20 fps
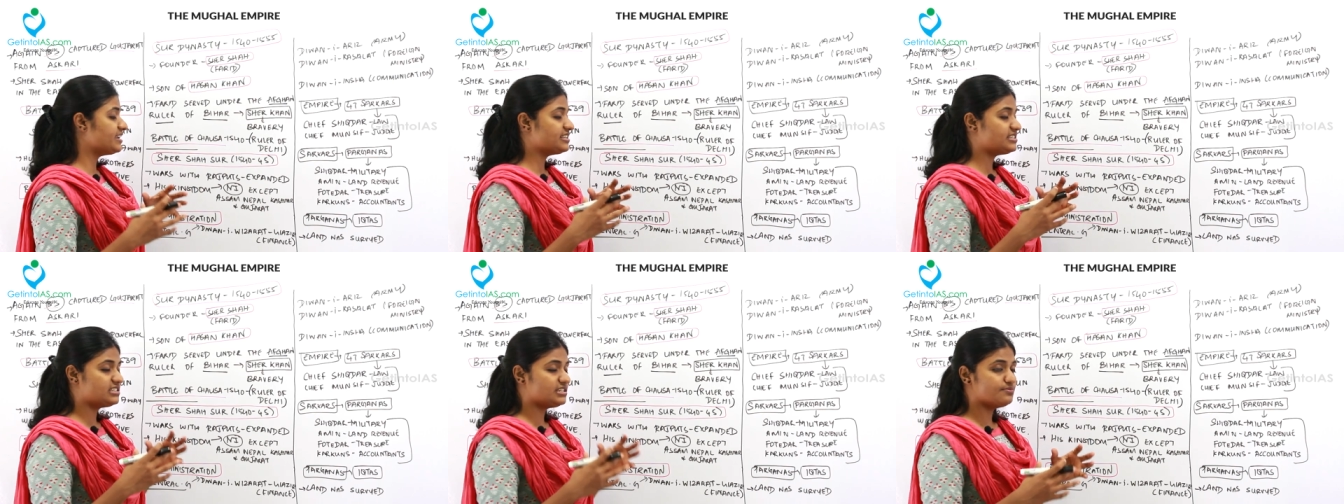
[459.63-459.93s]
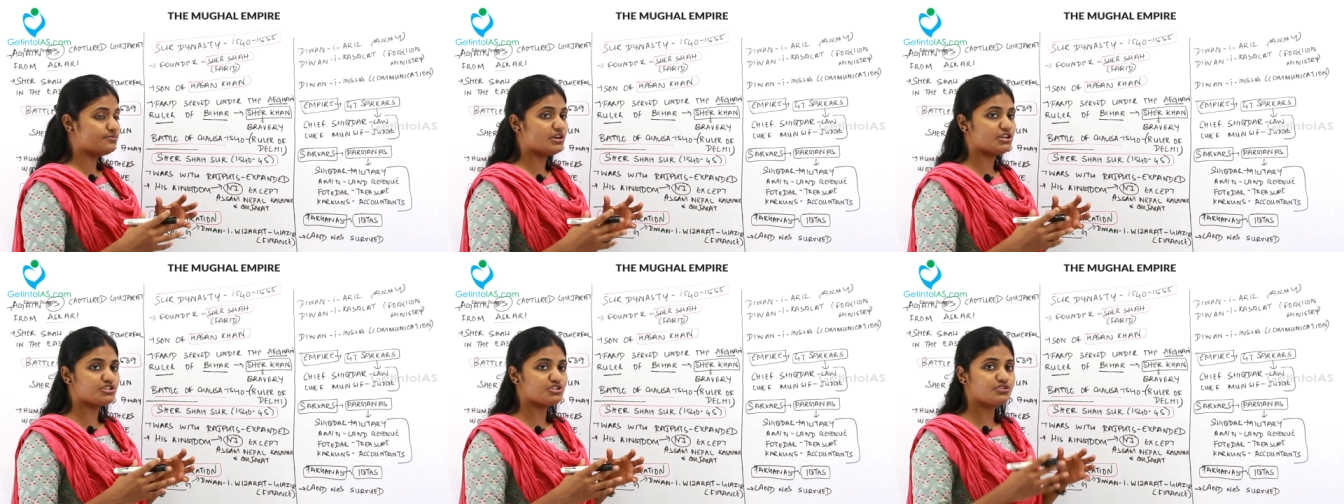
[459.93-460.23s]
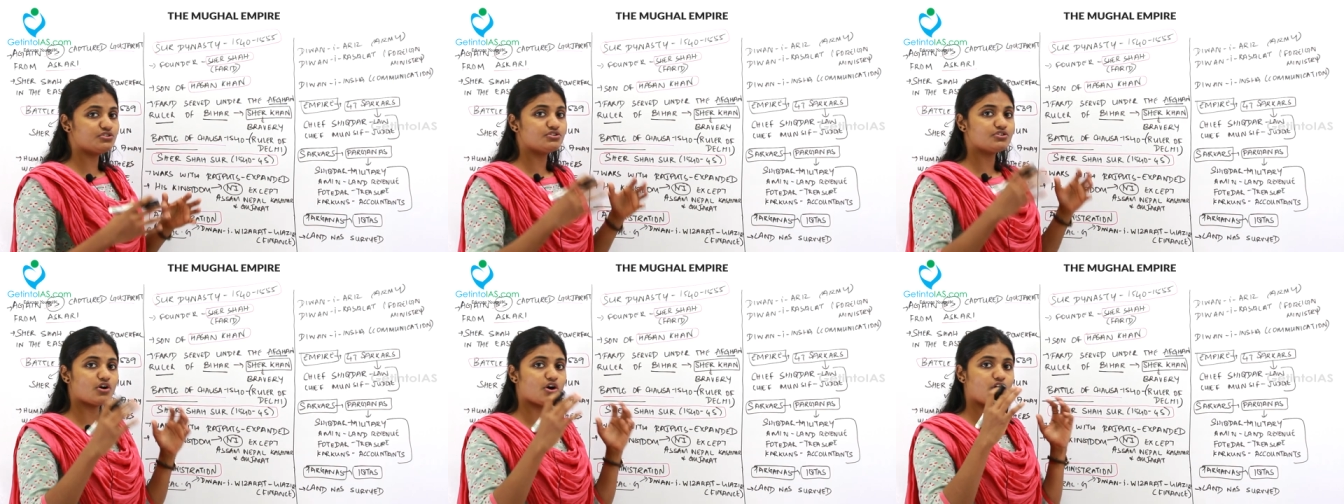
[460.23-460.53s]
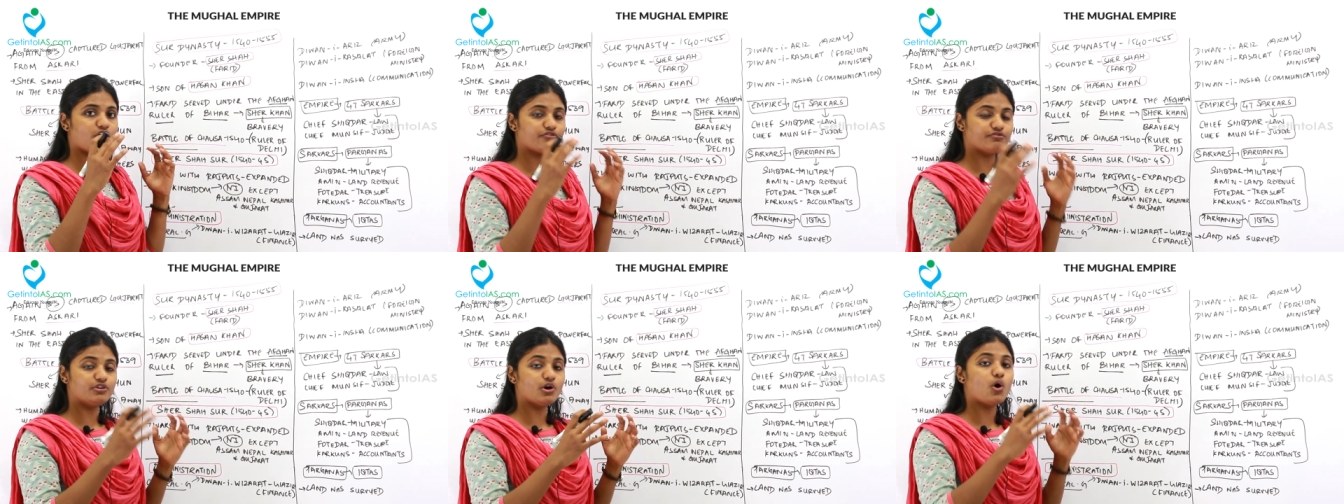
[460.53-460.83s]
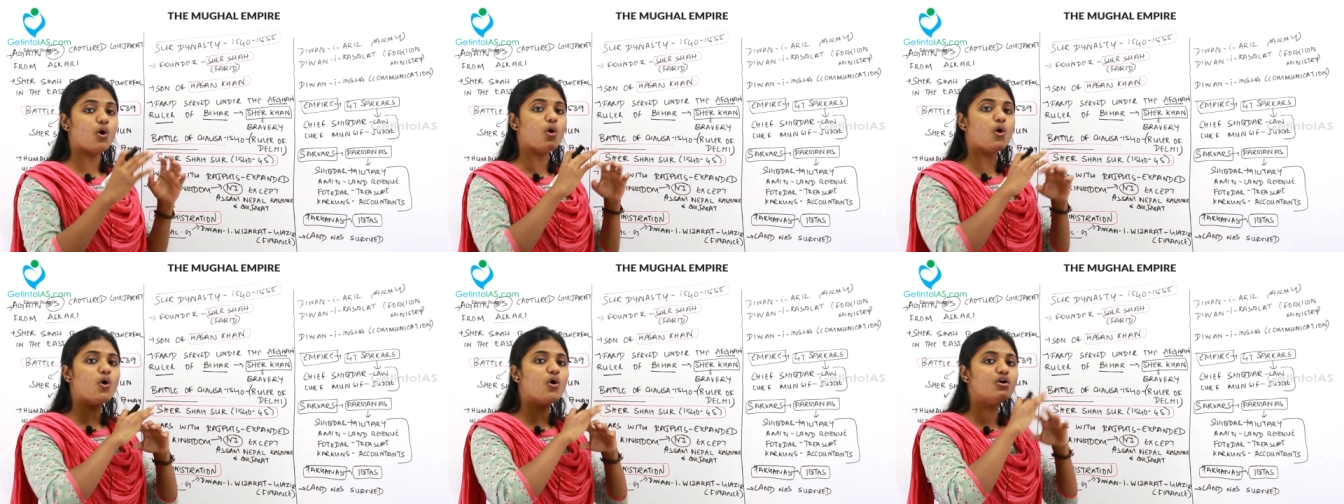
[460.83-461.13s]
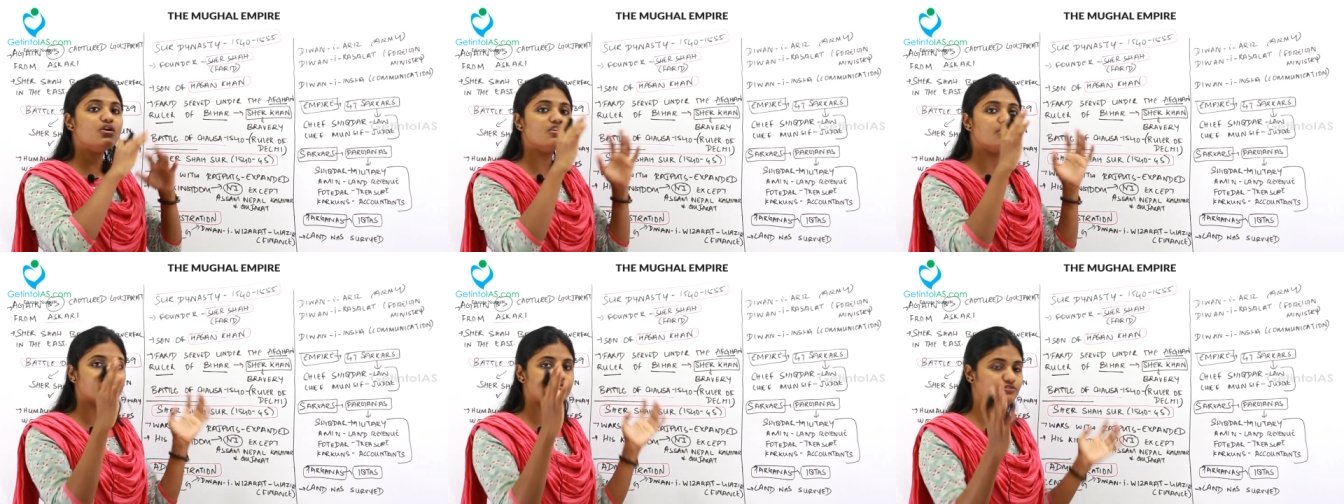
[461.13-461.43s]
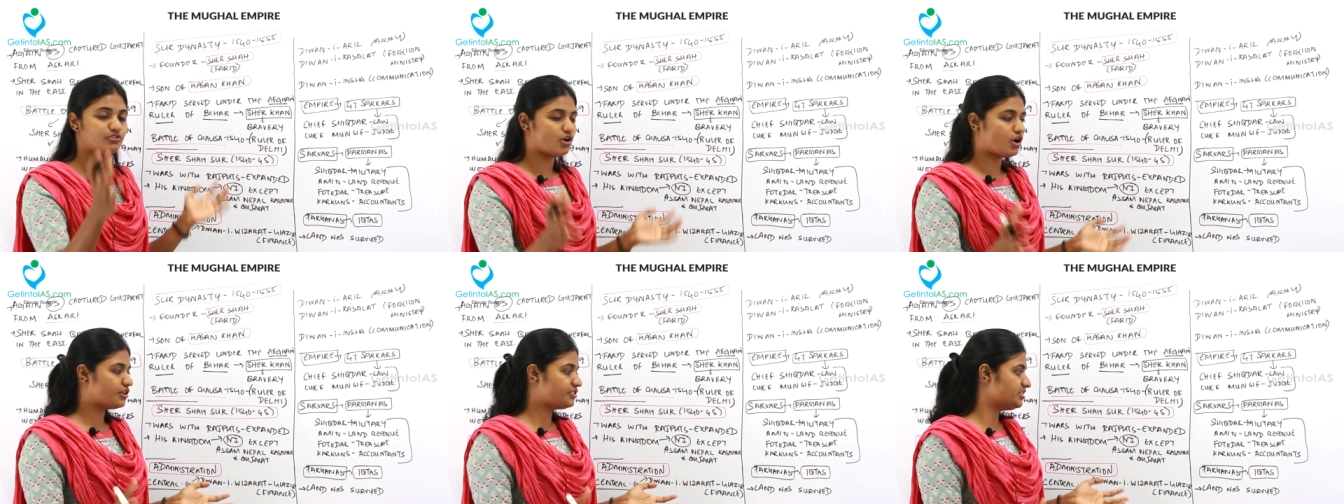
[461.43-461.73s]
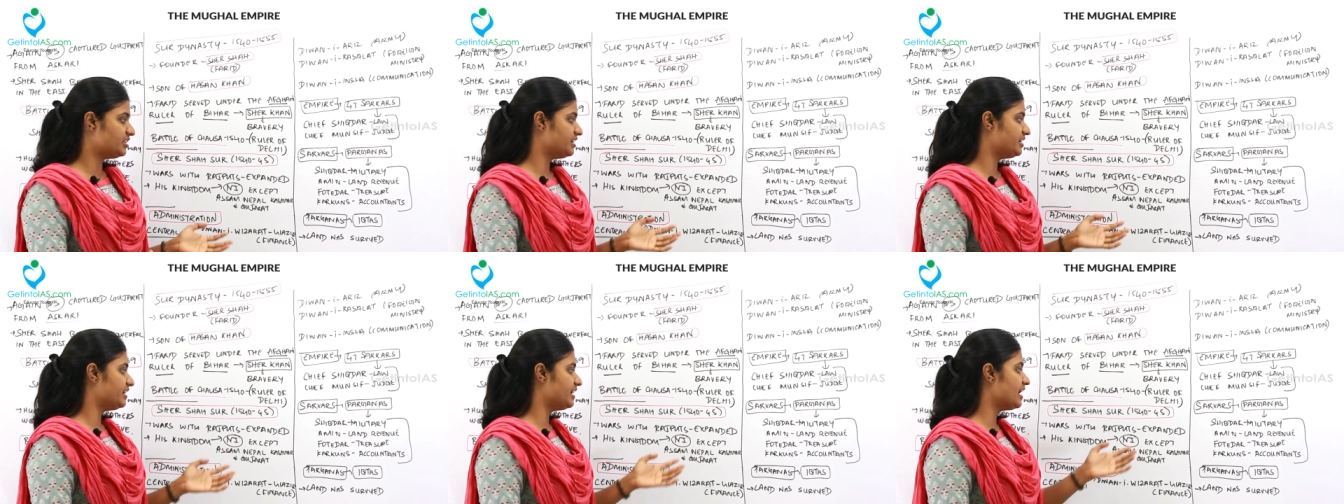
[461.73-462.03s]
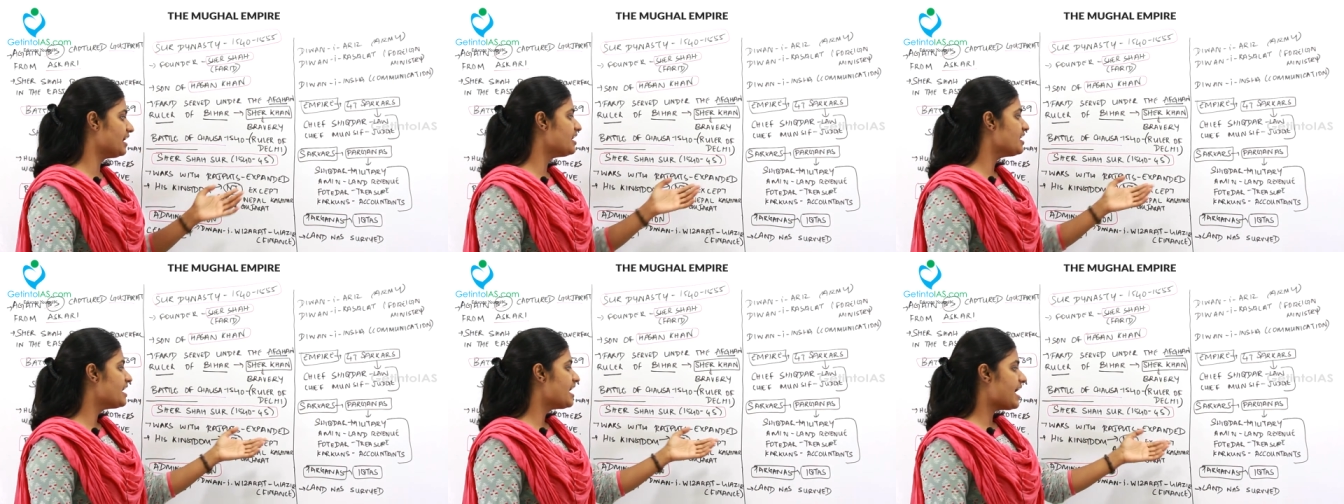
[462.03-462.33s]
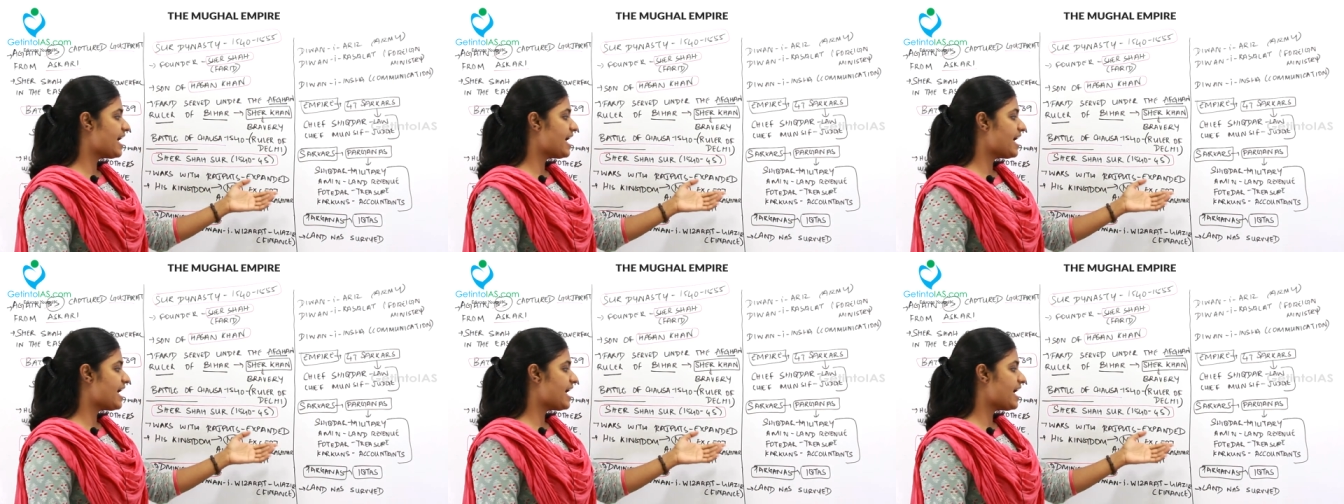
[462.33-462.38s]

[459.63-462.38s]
an estimation of the whole of North India,